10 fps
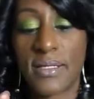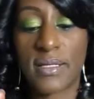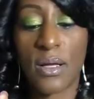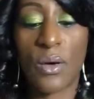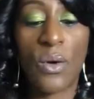
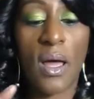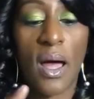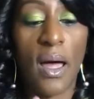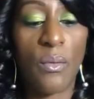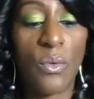so
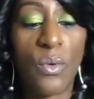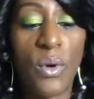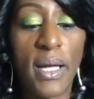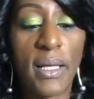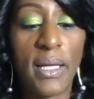I will
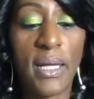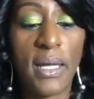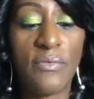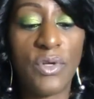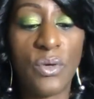quickly
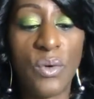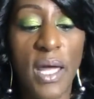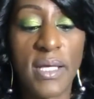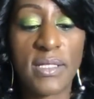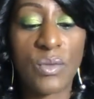give you
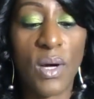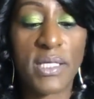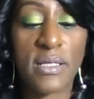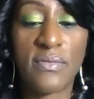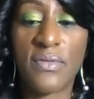a
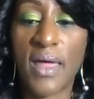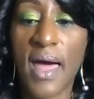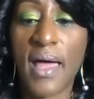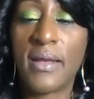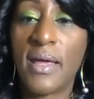swatch of
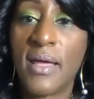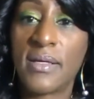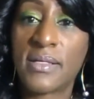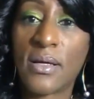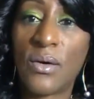that.
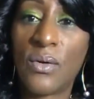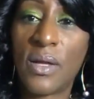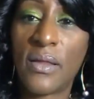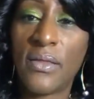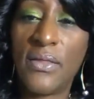So
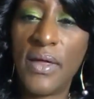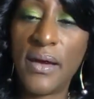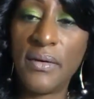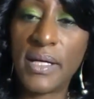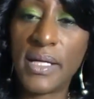
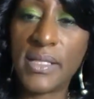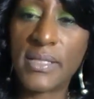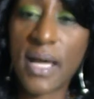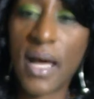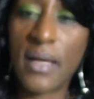there it is,
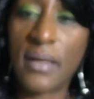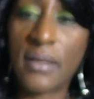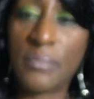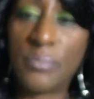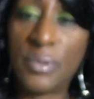kind
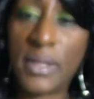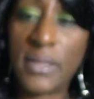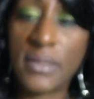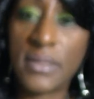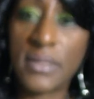of
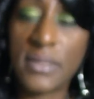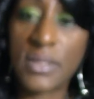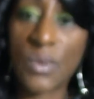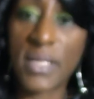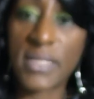
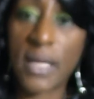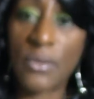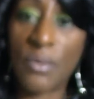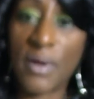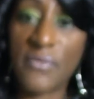swatched out
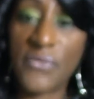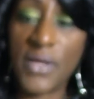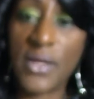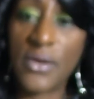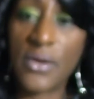on my
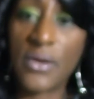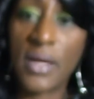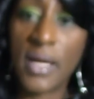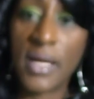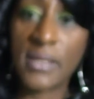finger.
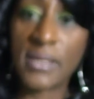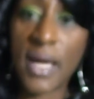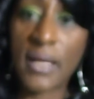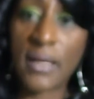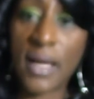It's
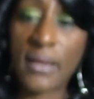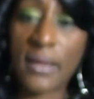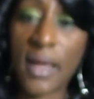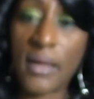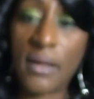kind of got
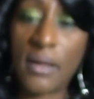that